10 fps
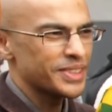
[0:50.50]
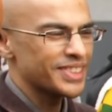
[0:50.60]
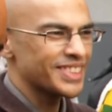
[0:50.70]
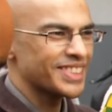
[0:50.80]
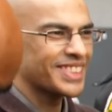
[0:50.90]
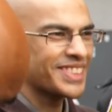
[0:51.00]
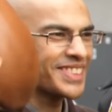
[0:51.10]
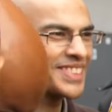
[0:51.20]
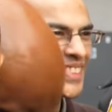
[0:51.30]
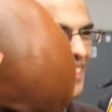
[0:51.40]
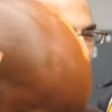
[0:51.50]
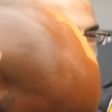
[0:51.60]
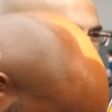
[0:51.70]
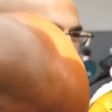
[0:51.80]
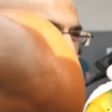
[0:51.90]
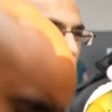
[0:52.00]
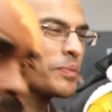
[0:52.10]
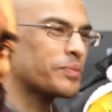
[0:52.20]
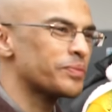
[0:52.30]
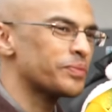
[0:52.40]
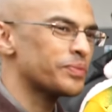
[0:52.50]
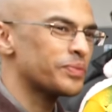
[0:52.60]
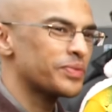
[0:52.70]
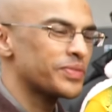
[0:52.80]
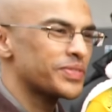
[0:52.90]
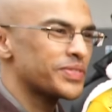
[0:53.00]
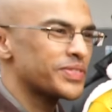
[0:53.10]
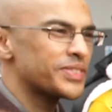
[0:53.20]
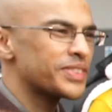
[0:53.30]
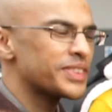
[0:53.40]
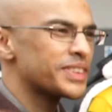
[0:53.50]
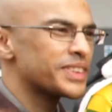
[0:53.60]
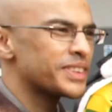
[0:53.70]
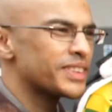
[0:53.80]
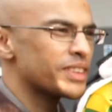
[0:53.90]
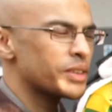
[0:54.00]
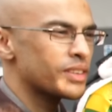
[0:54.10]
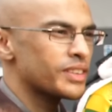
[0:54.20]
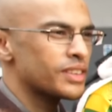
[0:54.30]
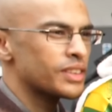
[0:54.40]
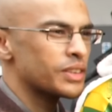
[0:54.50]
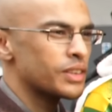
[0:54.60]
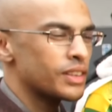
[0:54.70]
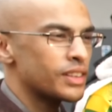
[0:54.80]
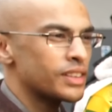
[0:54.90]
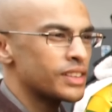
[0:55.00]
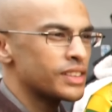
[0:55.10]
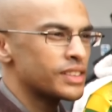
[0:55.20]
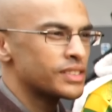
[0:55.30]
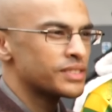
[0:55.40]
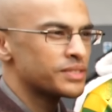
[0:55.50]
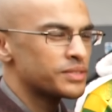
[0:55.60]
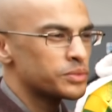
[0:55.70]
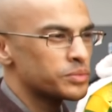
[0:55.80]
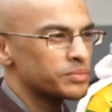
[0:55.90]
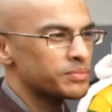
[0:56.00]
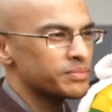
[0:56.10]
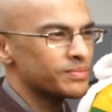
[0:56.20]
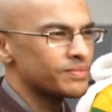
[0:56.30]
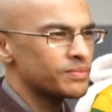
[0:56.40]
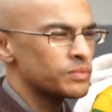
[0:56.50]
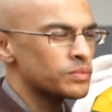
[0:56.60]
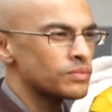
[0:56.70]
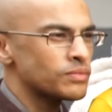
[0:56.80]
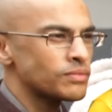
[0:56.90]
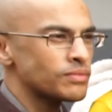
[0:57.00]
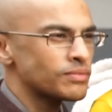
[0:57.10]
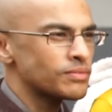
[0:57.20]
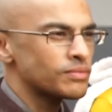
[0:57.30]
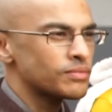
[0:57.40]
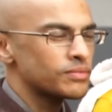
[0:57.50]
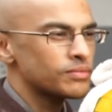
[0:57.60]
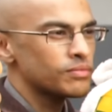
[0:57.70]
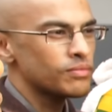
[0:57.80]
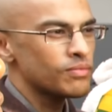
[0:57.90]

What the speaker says: (silent)